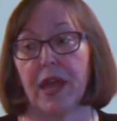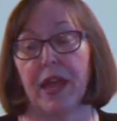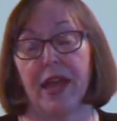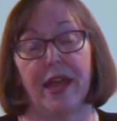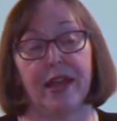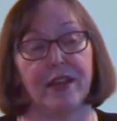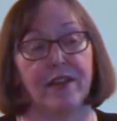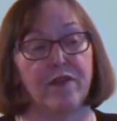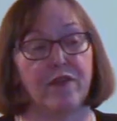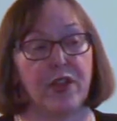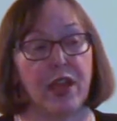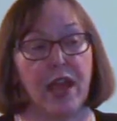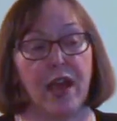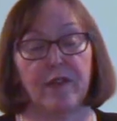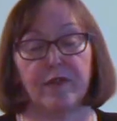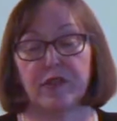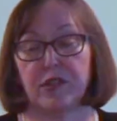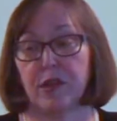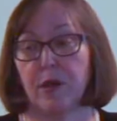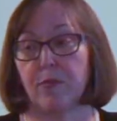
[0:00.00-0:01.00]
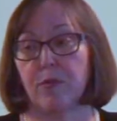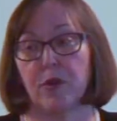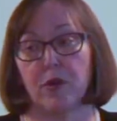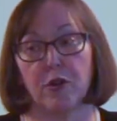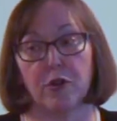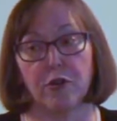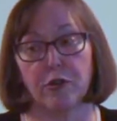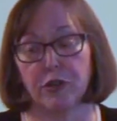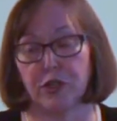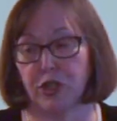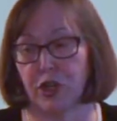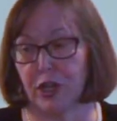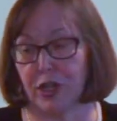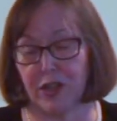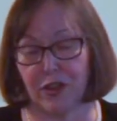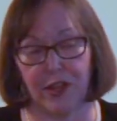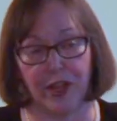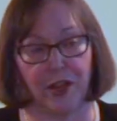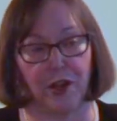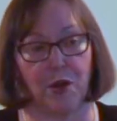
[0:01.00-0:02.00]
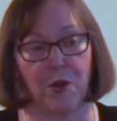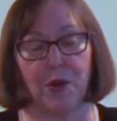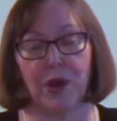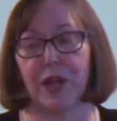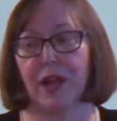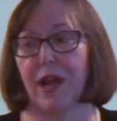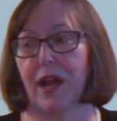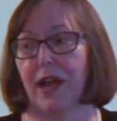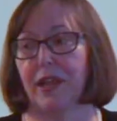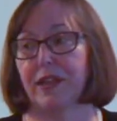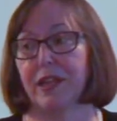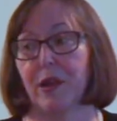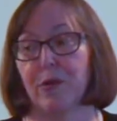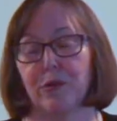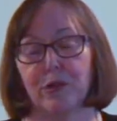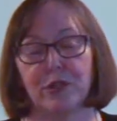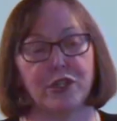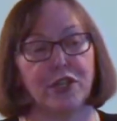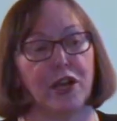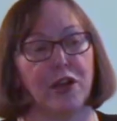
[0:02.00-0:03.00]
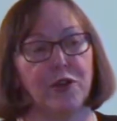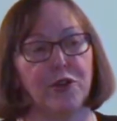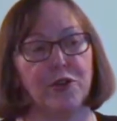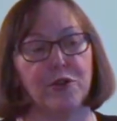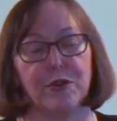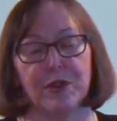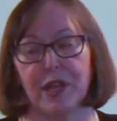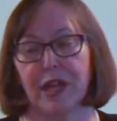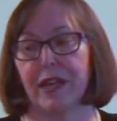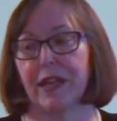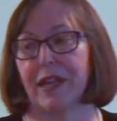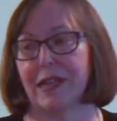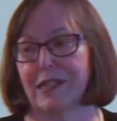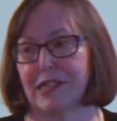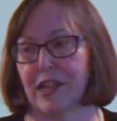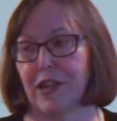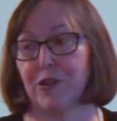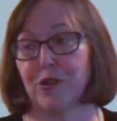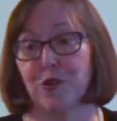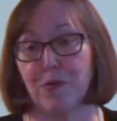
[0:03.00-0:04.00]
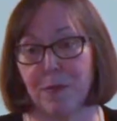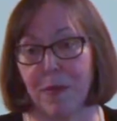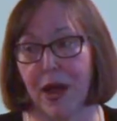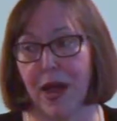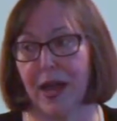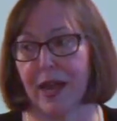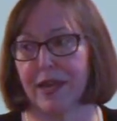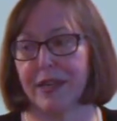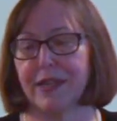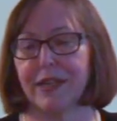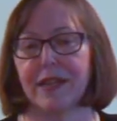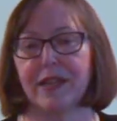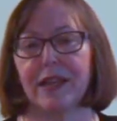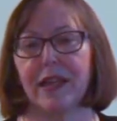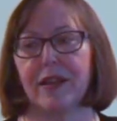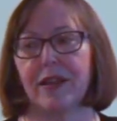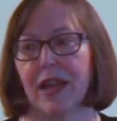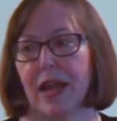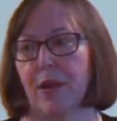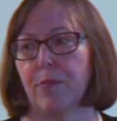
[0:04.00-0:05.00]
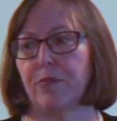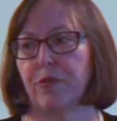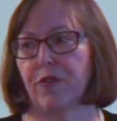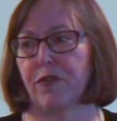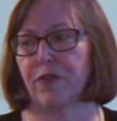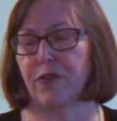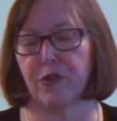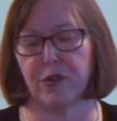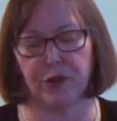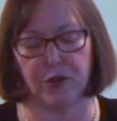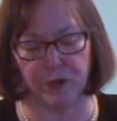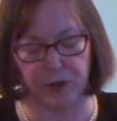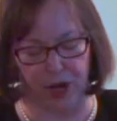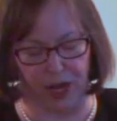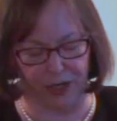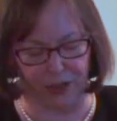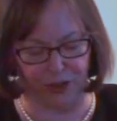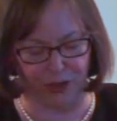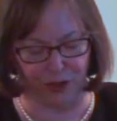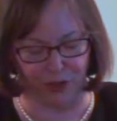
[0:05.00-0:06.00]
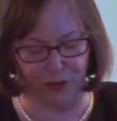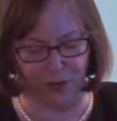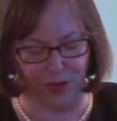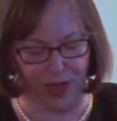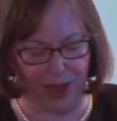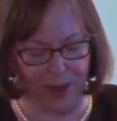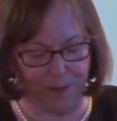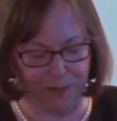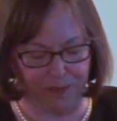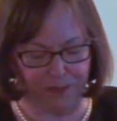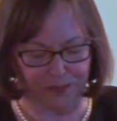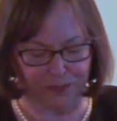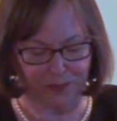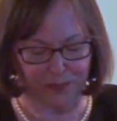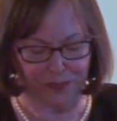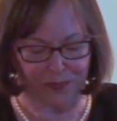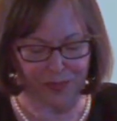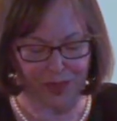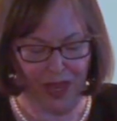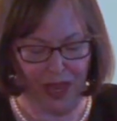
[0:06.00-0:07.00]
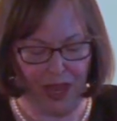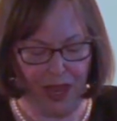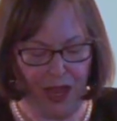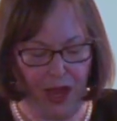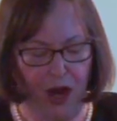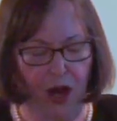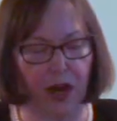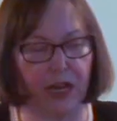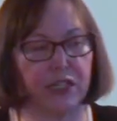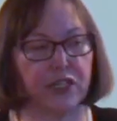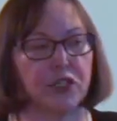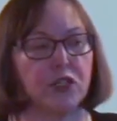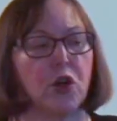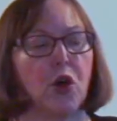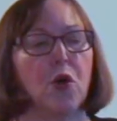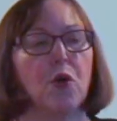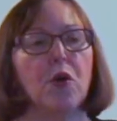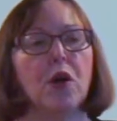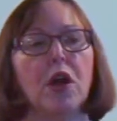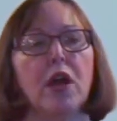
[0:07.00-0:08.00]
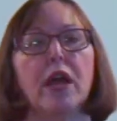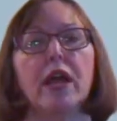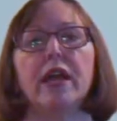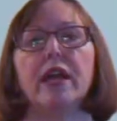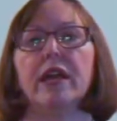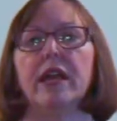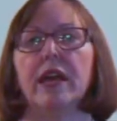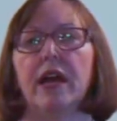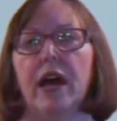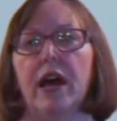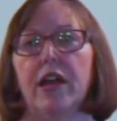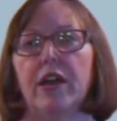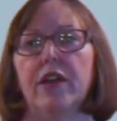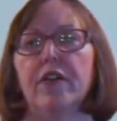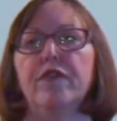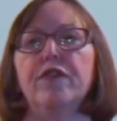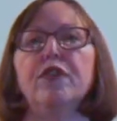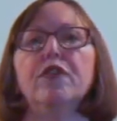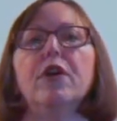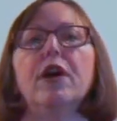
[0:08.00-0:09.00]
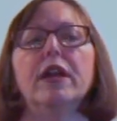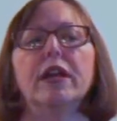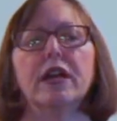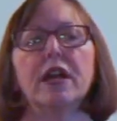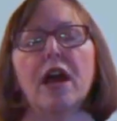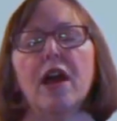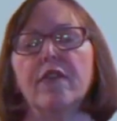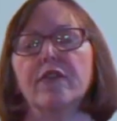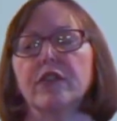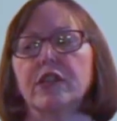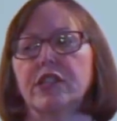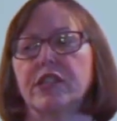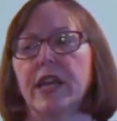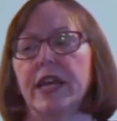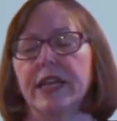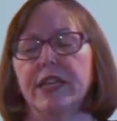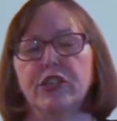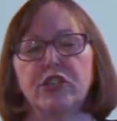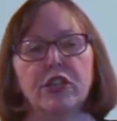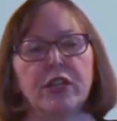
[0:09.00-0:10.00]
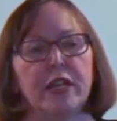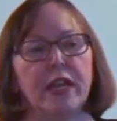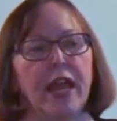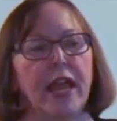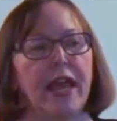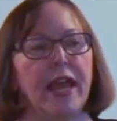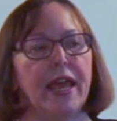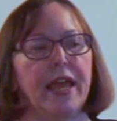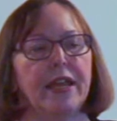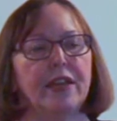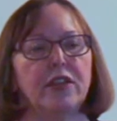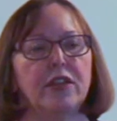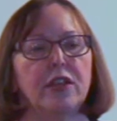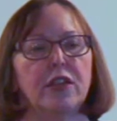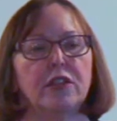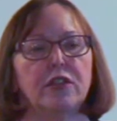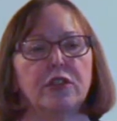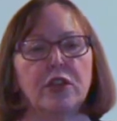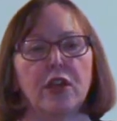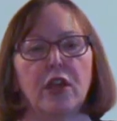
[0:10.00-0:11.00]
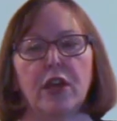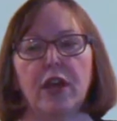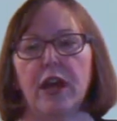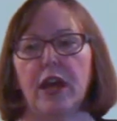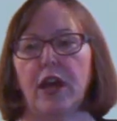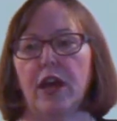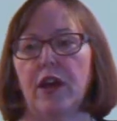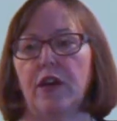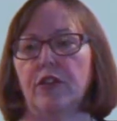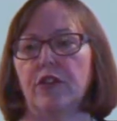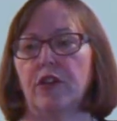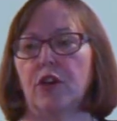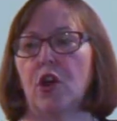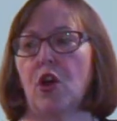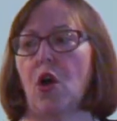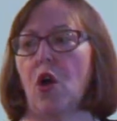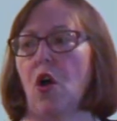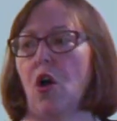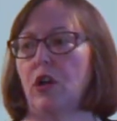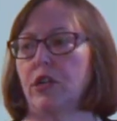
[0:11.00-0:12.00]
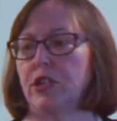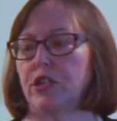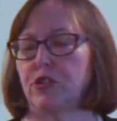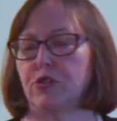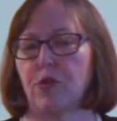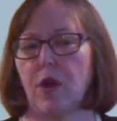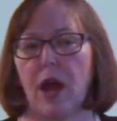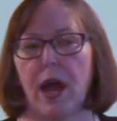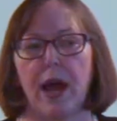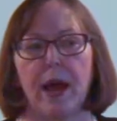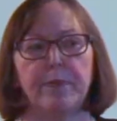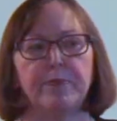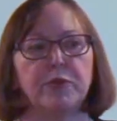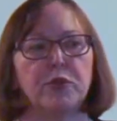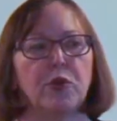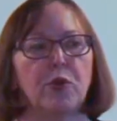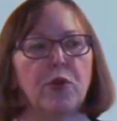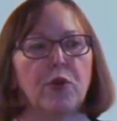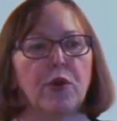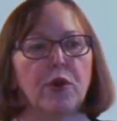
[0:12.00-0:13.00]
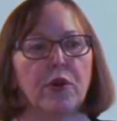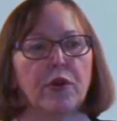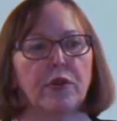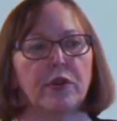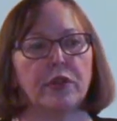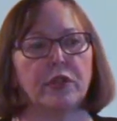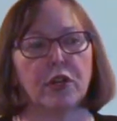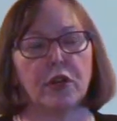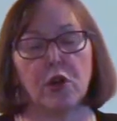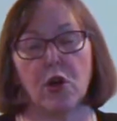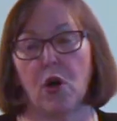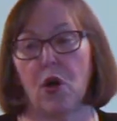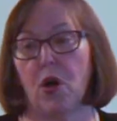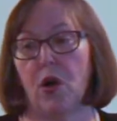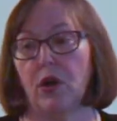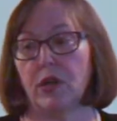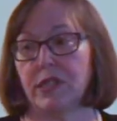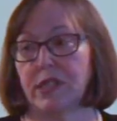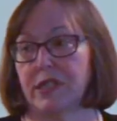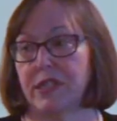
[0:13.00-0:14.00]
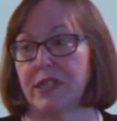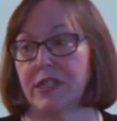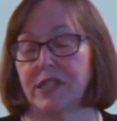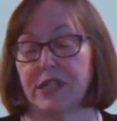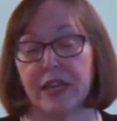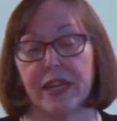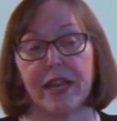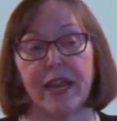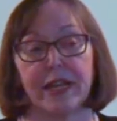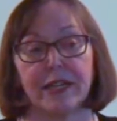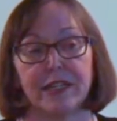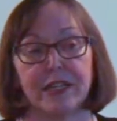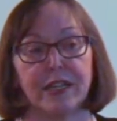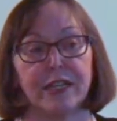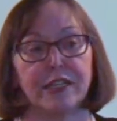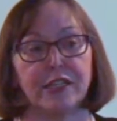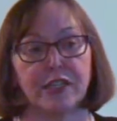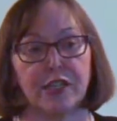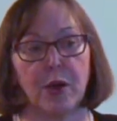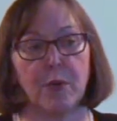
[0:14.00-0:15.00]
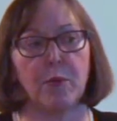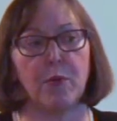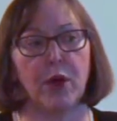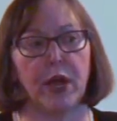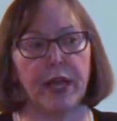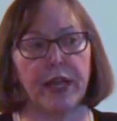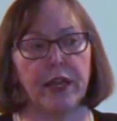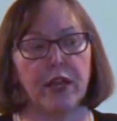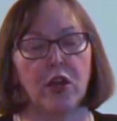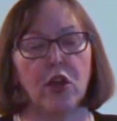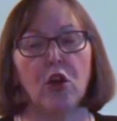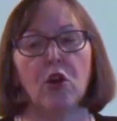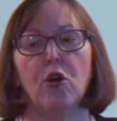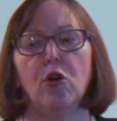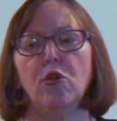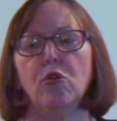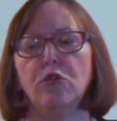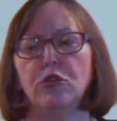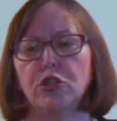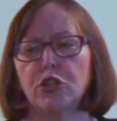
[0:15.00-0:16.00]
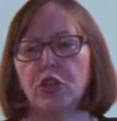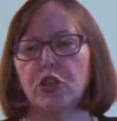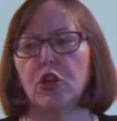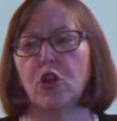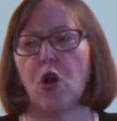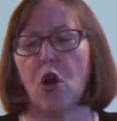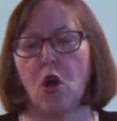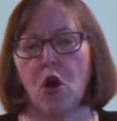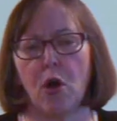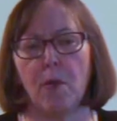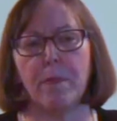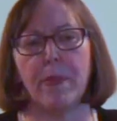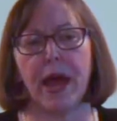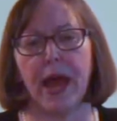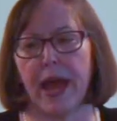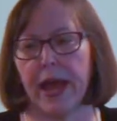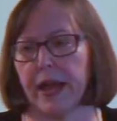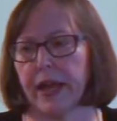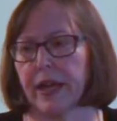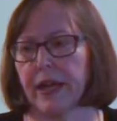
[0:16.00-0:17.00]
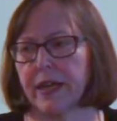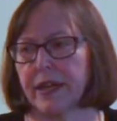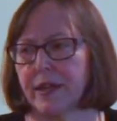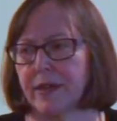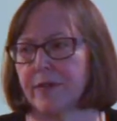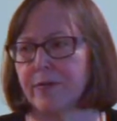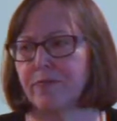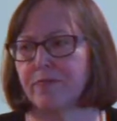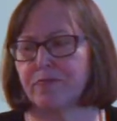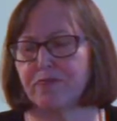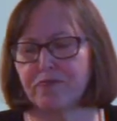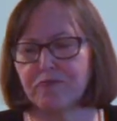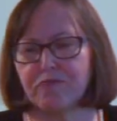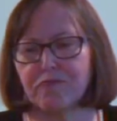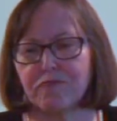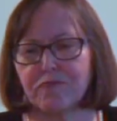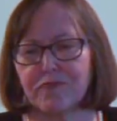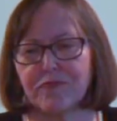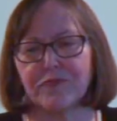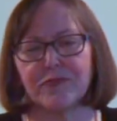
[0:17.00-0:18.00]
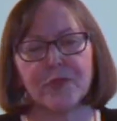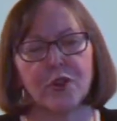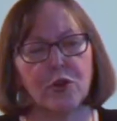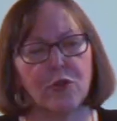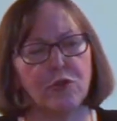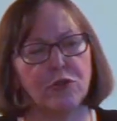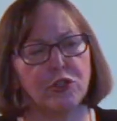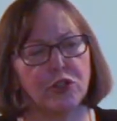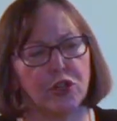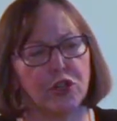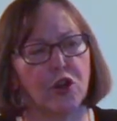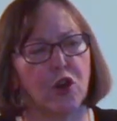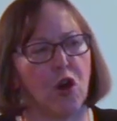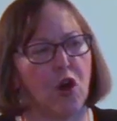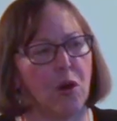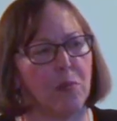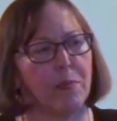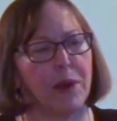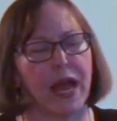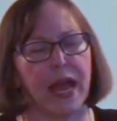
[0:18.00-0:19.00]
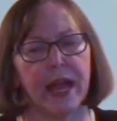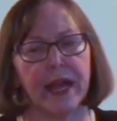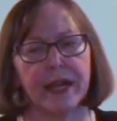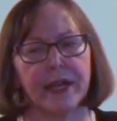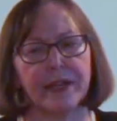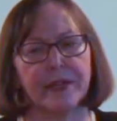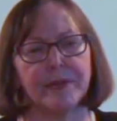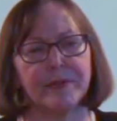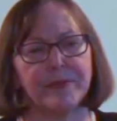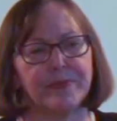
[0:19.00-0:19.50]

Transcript: And if they have some urgent thing going on, they will tell you that, yes, they do mind, and they'd prefer you not to do that. All right, so uh, if you're on a conversation and uh, the call is dropped or the call is disconnected in some way, who should call back? Who should call back?